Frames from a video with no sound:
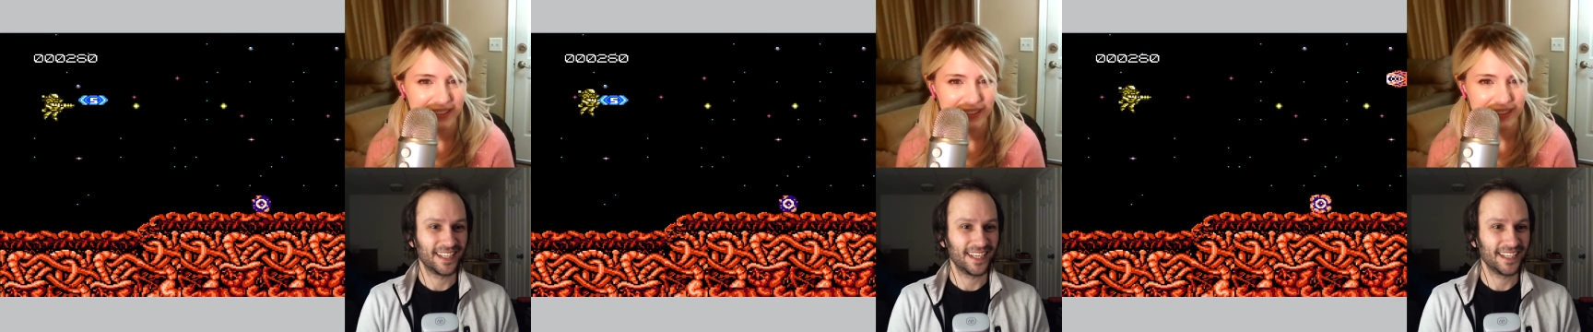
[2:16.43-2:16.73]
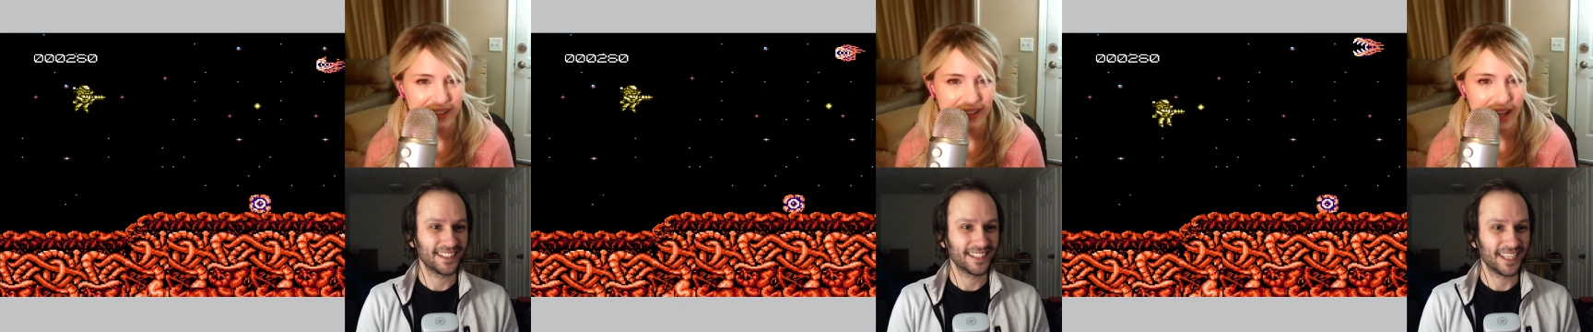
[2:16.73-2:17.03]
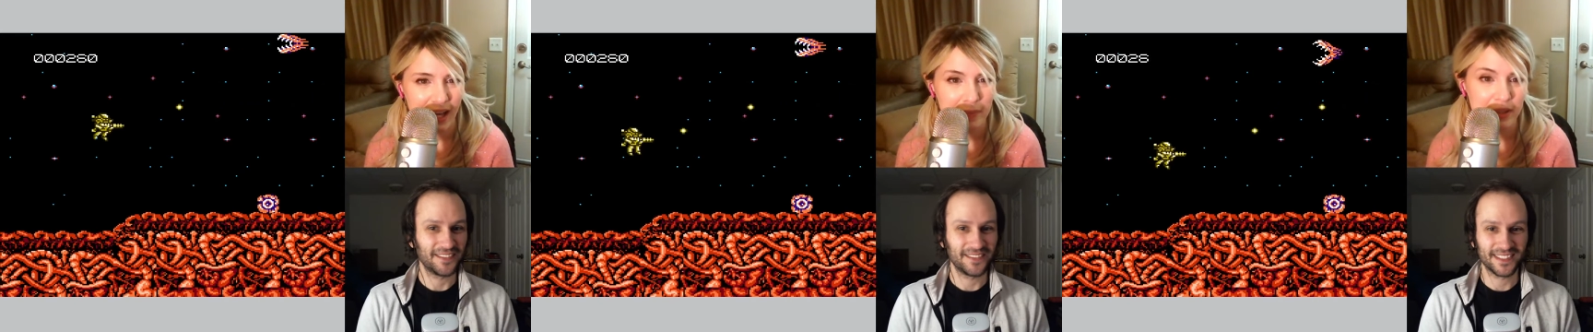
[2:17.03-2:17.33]
Speaker 1: Thanks. I
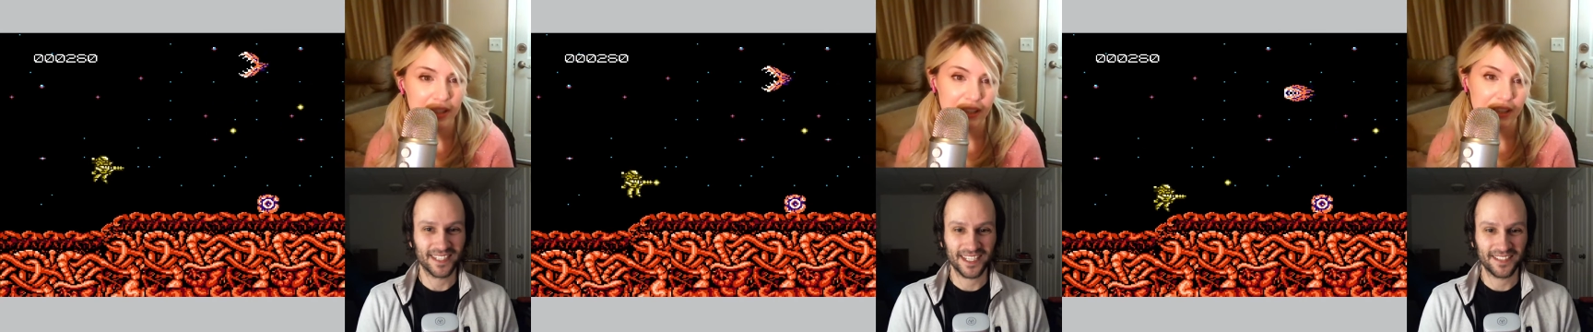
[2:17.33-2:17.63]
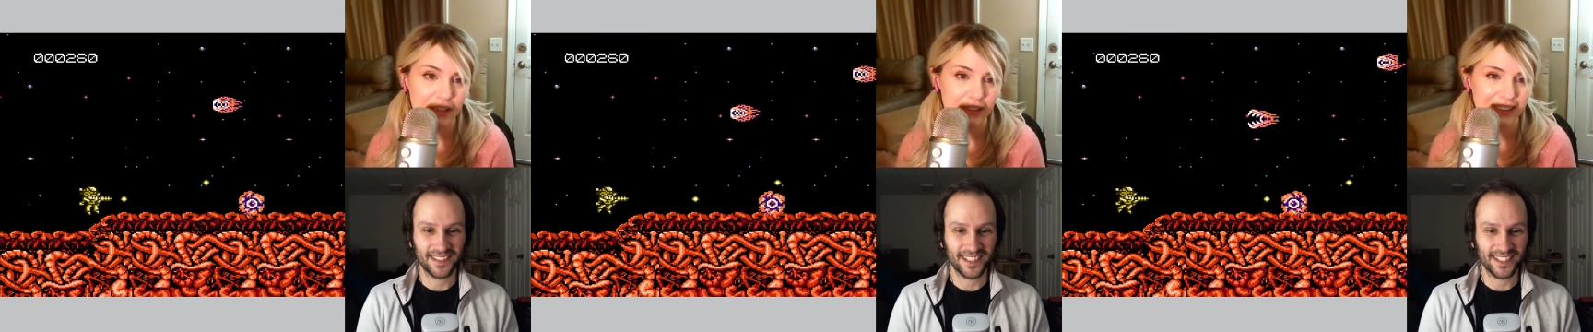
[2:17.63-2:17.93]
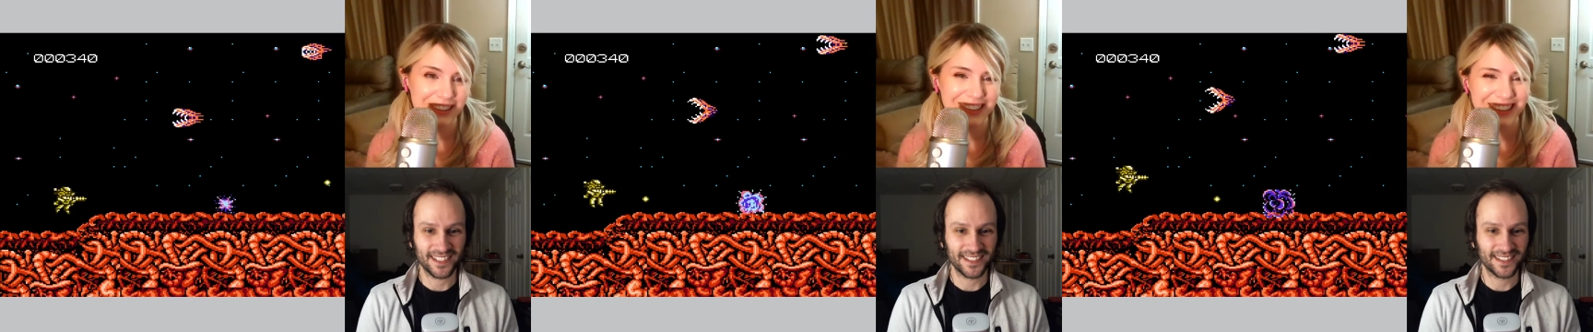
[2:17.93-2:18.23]
mean, design of the
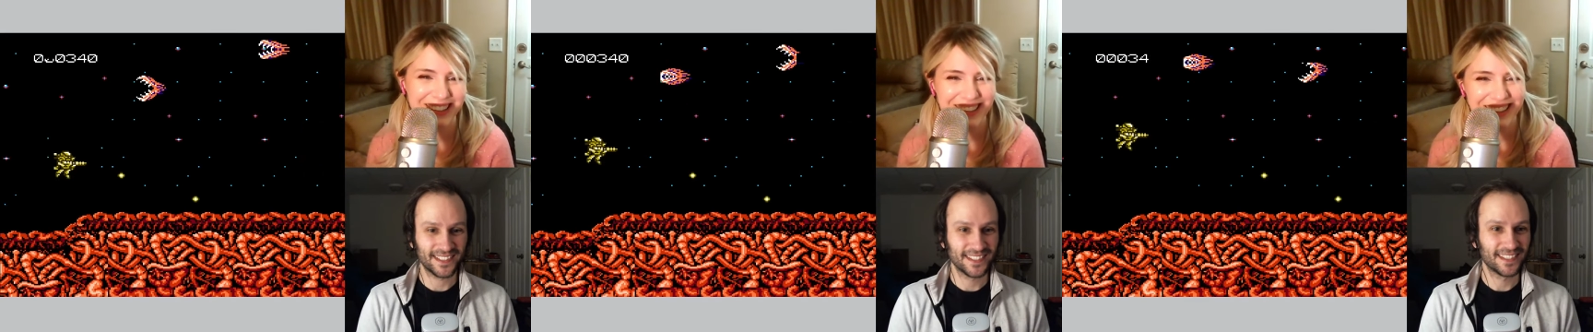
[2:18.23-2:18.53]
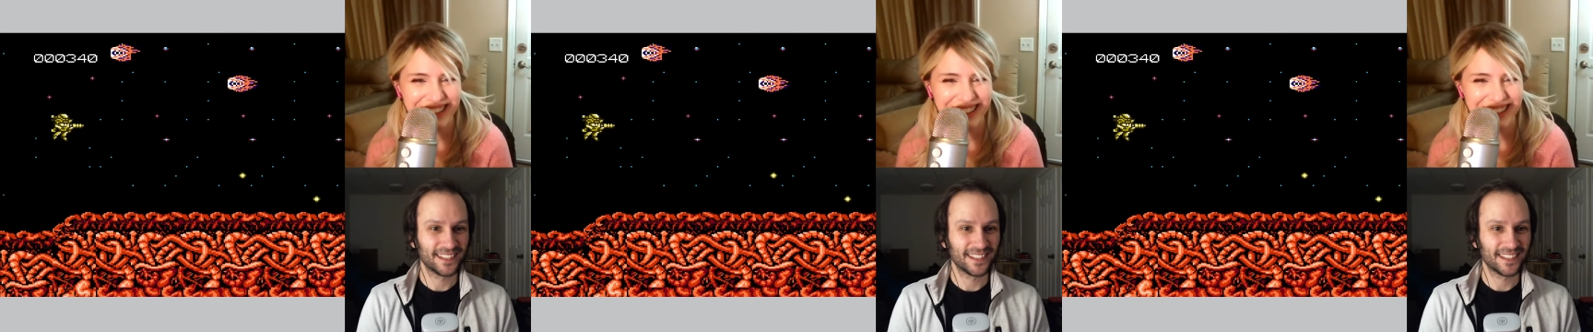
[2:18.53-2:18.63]
'90s.